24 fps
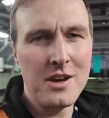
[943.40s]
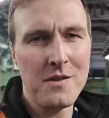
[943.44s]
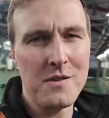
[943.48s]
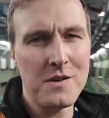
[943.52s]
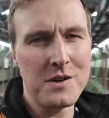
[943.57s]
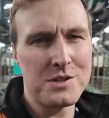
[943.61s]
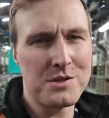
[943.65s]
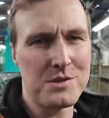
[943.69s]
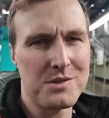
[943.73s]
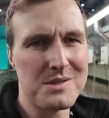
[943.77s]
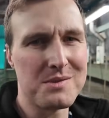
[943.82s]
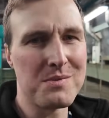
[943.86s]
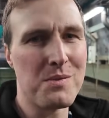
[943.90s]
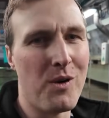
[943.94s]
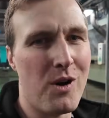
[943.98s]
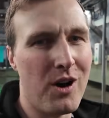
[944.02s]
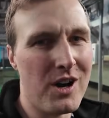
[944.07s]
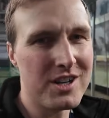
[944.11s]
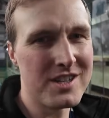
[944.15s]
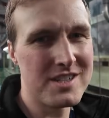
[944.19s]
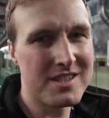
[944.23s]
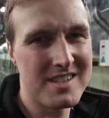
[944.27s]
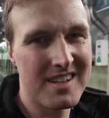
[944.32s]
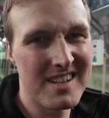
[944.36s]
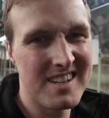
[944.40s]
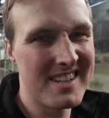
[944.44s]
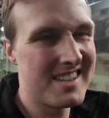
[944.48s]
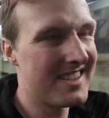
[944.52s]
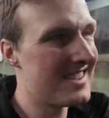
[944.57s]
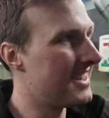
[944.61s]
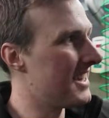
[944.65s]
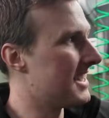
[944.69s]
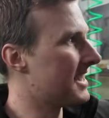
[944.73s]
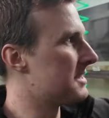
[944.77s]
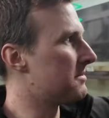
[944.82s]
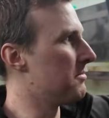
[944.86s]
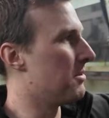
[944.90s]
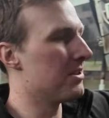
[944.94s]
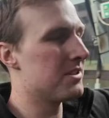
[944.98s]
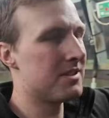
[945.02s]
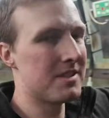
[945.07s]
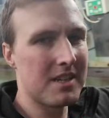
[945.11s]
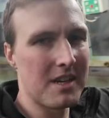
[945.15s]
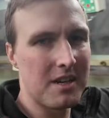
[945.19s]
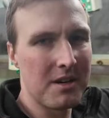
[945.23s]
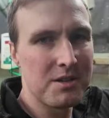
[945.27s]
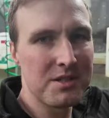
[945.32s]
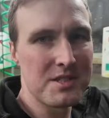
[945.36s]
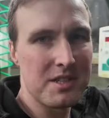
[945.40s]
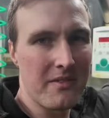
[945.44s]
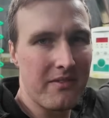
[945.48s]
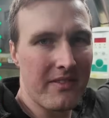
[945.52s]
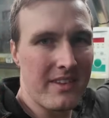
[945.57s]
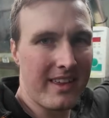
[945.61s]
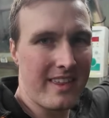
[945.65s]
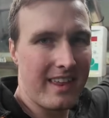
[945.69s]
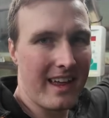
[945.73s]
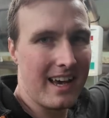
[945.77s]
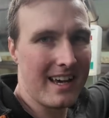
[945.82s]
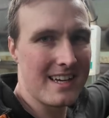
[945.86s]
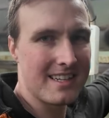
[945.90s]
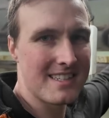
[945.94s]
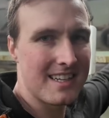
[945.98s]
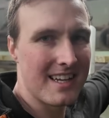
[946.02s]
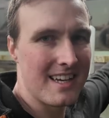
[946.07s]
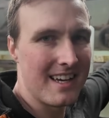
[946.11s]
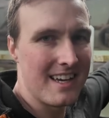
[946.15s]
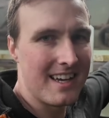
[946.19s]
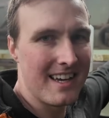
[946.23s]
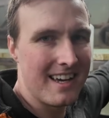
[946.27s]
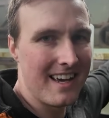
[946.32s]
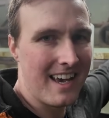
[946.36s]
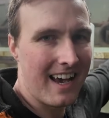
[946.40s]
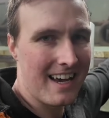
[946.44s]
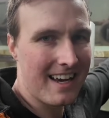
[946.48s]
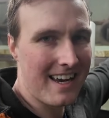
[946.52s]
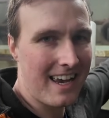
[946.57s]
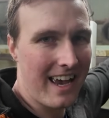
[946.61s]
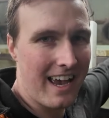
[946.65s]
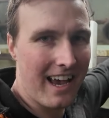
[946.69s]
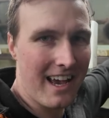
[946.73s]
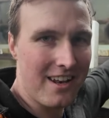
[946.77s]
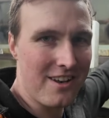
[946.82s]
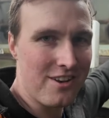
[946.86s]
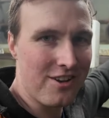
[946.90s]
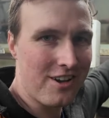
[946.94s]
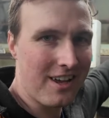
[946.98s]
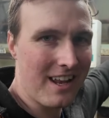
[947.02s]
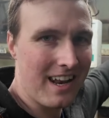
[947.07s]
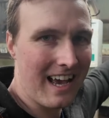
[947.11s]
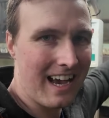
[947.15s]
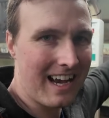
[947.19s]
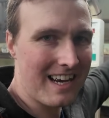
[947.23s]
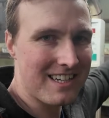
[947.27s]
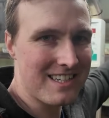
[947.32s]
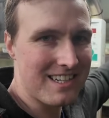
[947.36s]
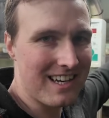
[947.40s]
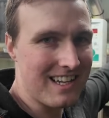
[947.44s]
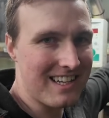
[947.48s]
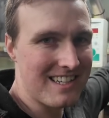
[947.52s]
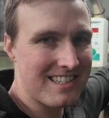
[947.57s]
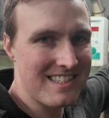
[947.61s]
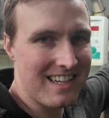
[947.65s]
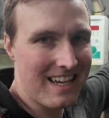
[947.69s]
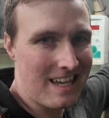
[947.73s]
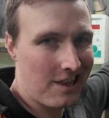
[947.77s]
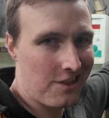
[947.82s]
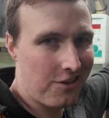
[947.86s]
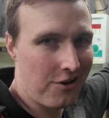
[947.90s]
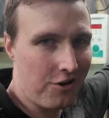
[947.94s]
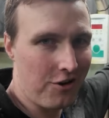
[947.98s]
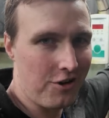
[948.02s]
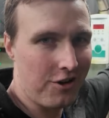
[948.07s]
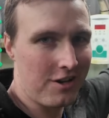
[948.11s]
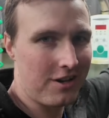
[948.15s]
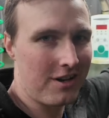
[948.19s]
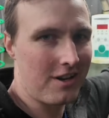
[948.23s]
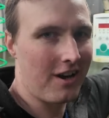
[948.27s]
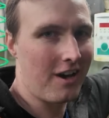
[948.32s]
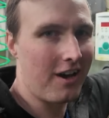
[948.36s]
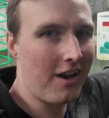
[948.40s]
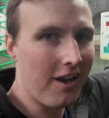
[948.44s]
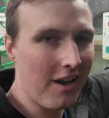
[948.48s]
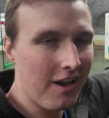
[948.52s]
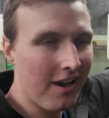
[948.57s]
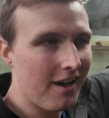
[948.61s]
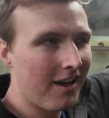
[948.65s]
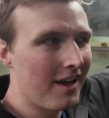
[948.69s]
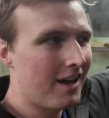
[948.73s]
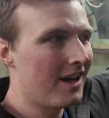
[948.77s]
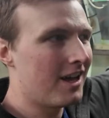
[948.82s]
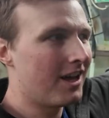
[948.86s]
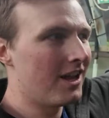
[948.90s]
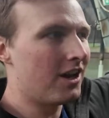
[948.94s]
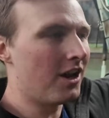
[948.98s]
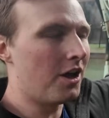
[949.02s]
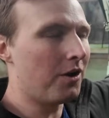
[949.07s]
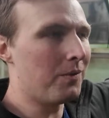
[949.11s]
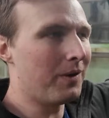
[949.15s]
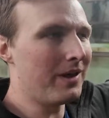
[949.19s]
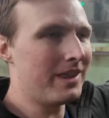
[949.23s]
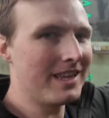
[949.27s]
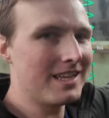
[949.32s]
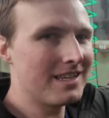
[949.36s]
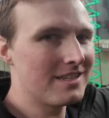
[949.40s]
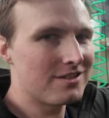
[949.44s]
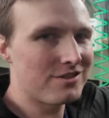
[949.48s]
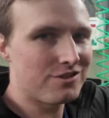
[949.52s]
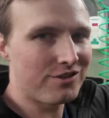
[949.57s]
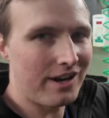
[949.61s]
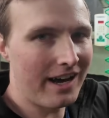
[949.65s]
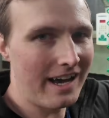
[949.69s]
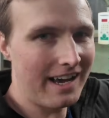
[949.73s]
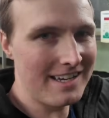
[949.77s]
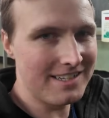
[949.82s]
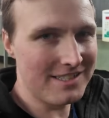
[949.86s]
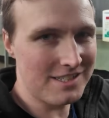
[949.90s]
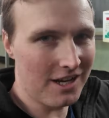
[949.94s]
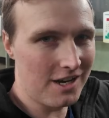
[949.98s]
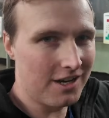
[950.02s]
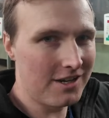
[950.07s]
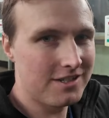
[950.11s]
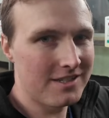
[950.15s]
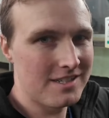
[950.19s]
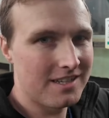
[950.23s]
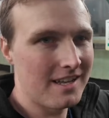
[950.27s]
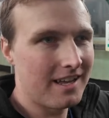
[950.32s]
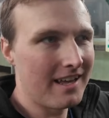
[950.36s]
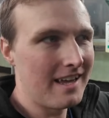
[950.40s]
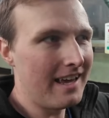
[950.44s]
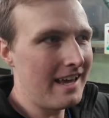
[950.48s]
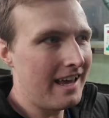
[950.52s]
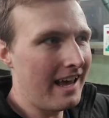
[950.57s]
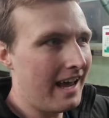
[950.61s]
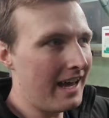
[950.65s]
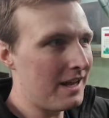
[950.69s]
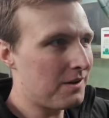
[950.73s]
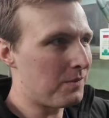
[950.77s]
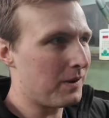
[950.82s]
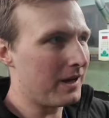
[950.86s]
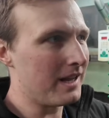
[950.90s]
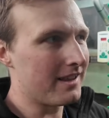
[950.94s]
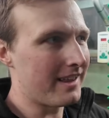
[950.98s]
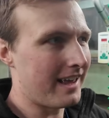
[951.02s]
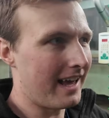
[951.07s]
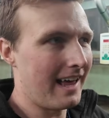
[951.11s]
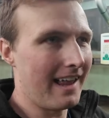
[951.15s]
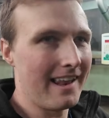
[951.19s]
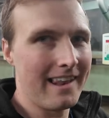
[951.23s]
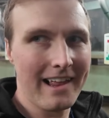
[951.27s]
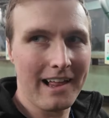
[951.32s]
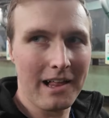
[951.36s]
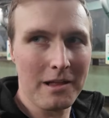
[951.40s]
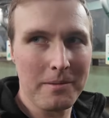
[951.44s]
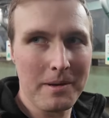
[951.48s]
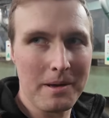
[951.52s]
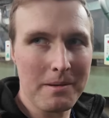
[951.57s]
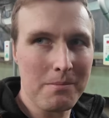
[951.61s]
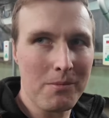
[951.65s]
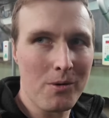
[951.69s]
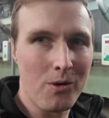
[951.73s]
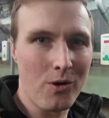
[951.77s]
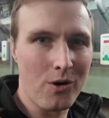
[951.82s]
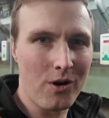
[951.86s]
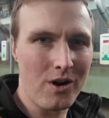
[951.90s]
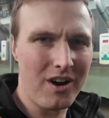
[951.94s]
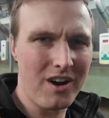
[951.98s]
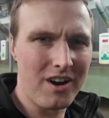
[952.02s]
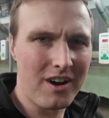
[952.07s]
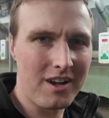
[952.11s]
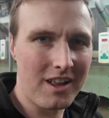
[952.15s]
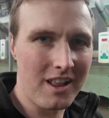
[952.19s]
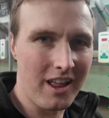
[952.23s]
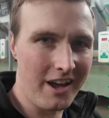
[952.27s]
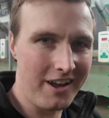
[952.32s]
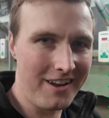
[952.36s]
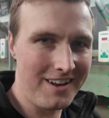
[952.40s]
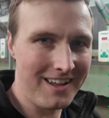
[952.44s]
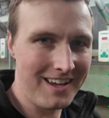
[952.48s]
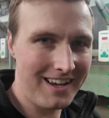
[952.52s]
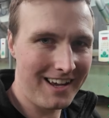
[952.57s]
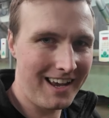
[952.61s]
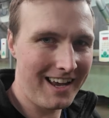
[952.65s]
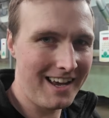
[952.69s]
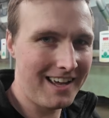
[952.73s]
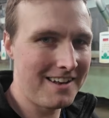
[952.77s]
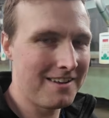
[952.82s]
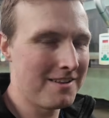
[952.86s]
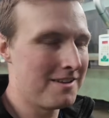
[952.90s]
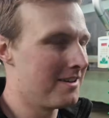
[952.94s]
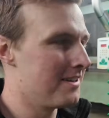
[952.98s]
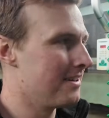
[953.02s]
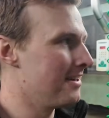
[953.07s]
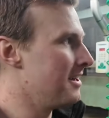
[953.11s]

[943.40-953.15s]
which was washed 6 months ago, something like that, again, you can actually see through it now. Now when this dries out, it will get a little bit more cloudy again,